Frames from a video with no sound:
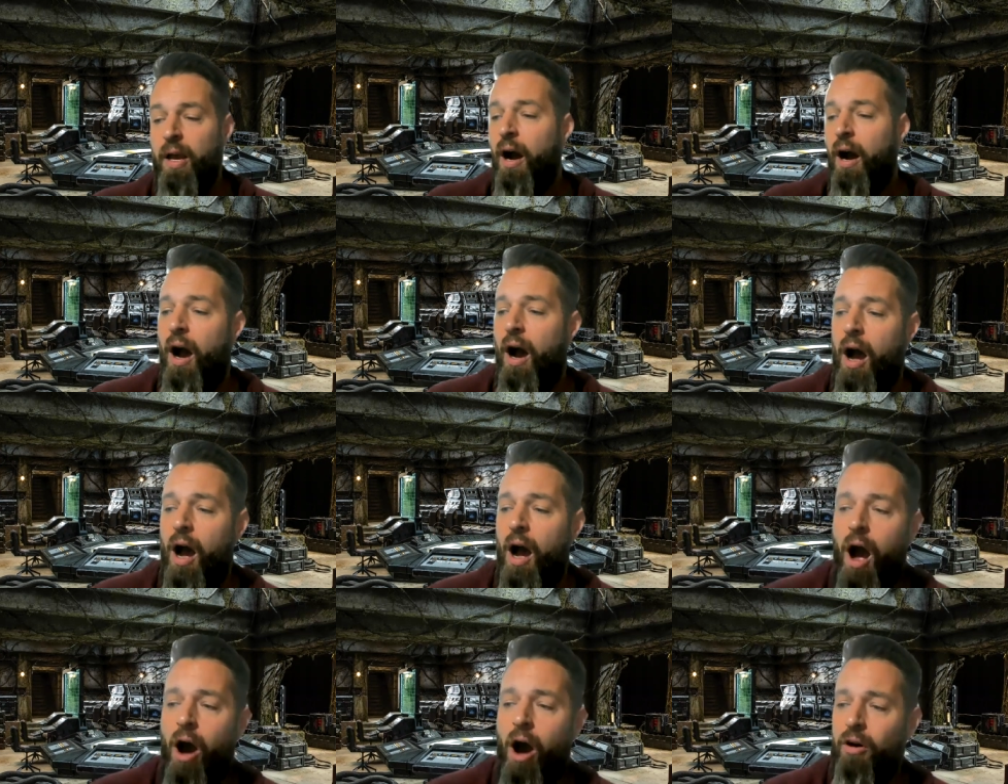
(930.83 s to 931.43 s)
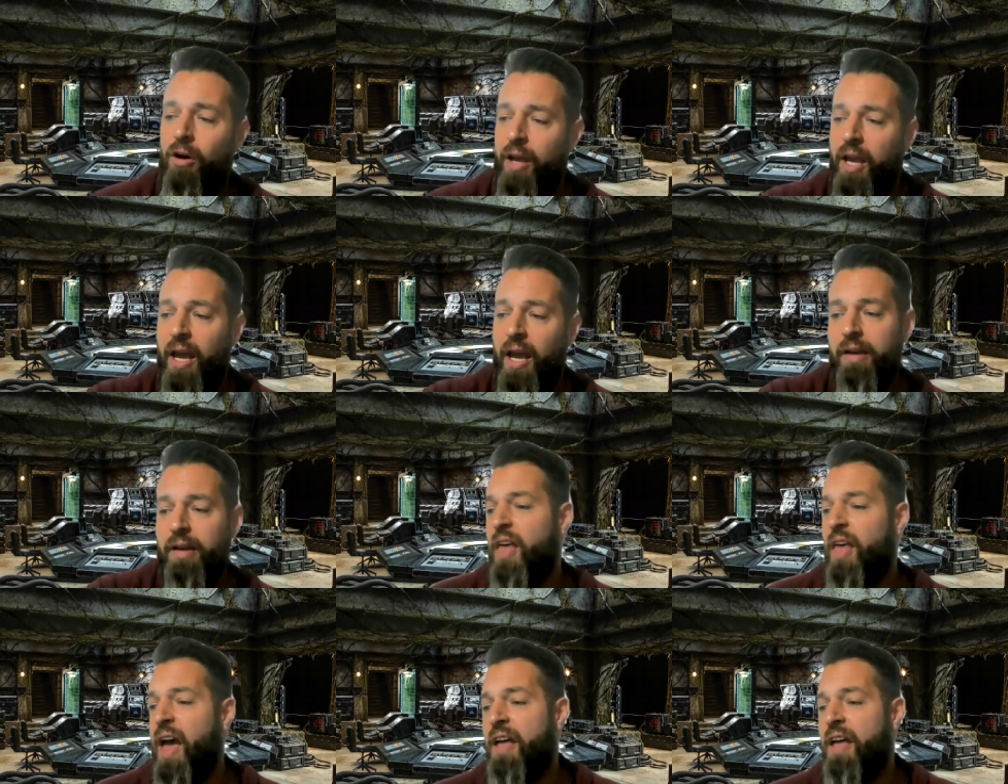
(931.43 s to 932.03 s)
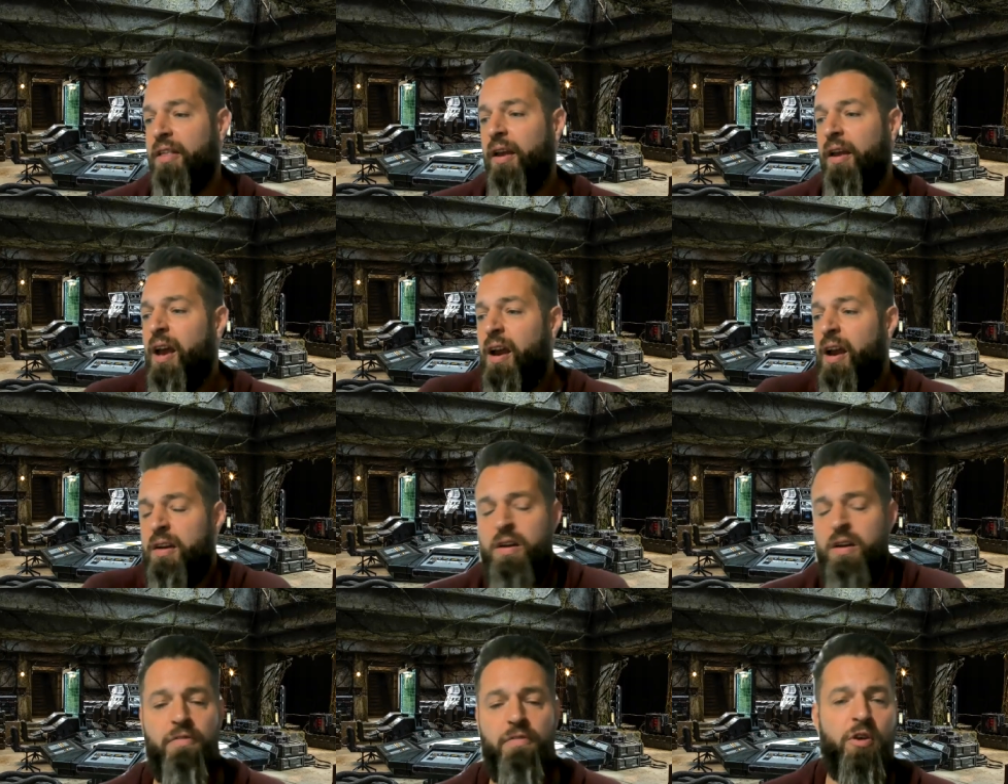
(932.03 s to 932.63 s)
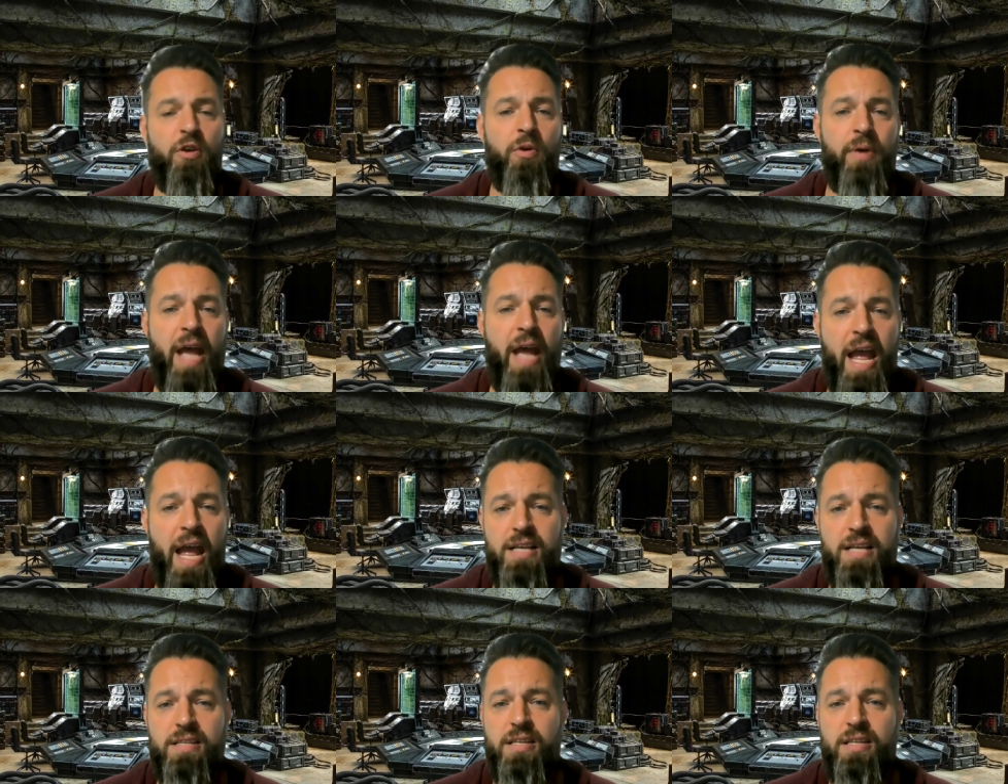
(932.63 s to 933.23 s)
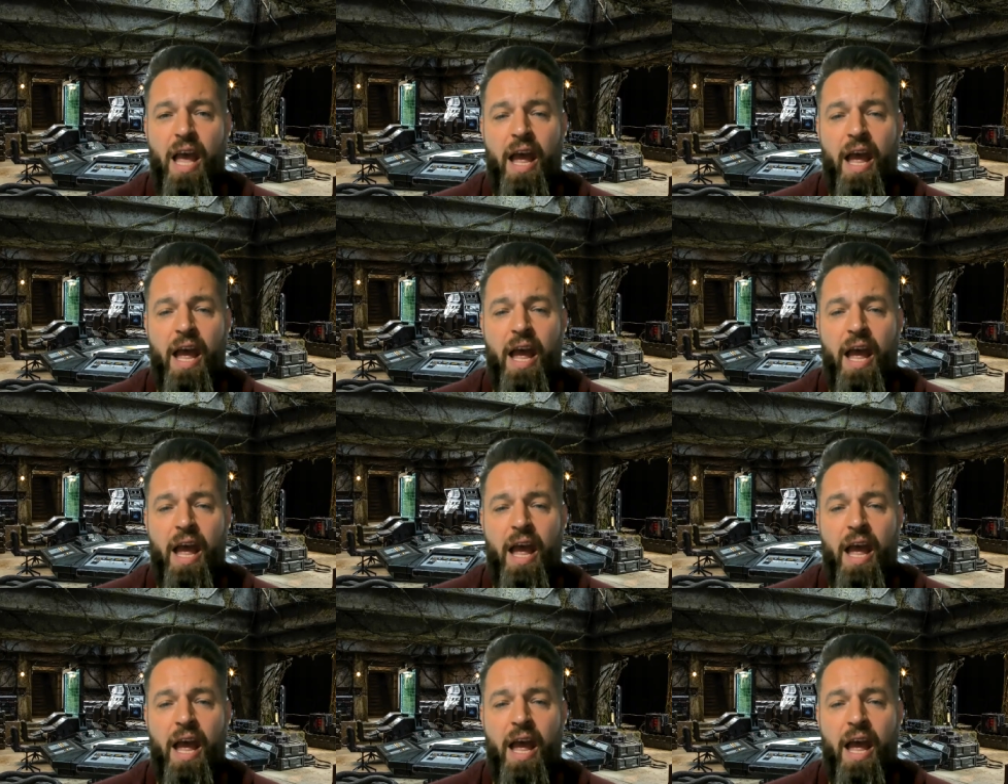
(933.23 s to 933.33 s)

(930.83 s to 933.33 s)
Uh, I'll get that in a few days,